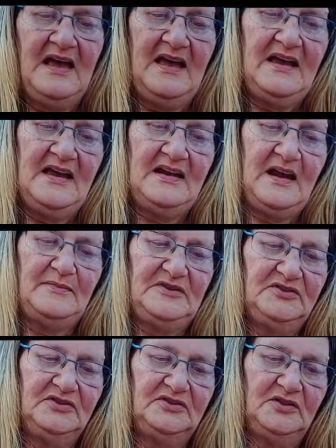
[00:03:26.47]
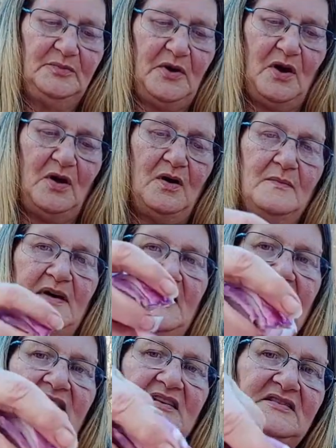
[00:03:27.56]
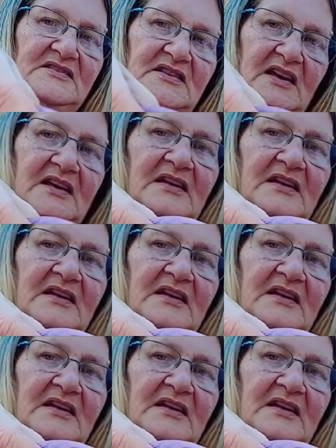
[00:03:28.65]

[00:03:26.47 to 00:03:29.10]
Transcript: and I'm just going to dump all my onions.